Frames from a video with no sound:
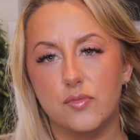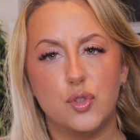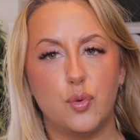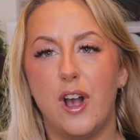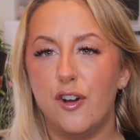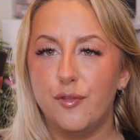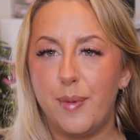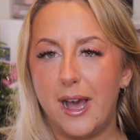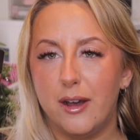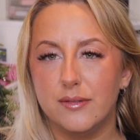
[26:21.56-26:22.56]
£12,
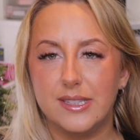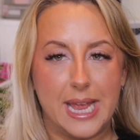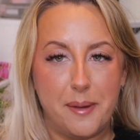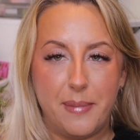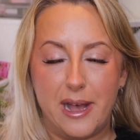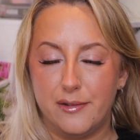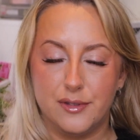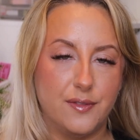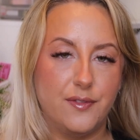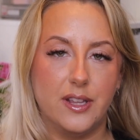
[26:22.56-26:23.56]
£10,
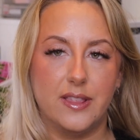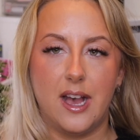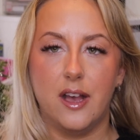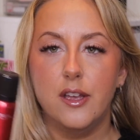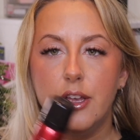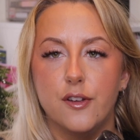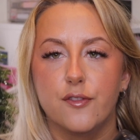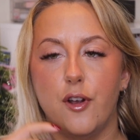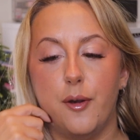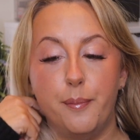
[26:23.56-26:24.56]
something like that,
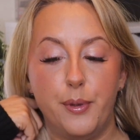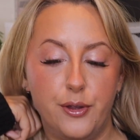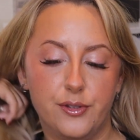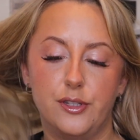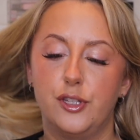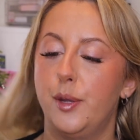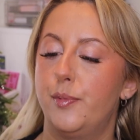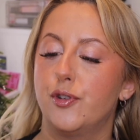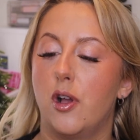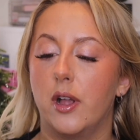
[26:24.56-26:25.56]
from Boots and
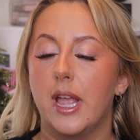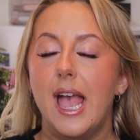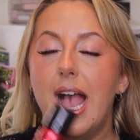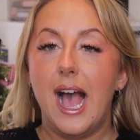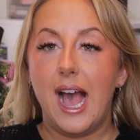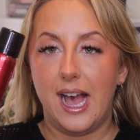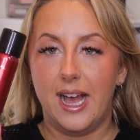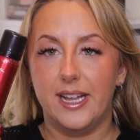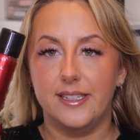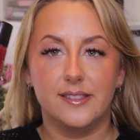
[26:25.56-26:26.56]
Superdrug,
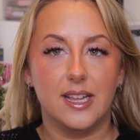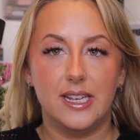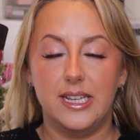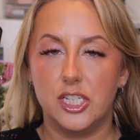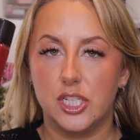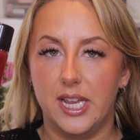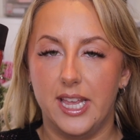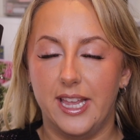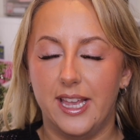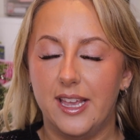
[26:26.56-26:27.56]
and
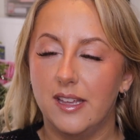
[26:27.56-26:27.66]
literally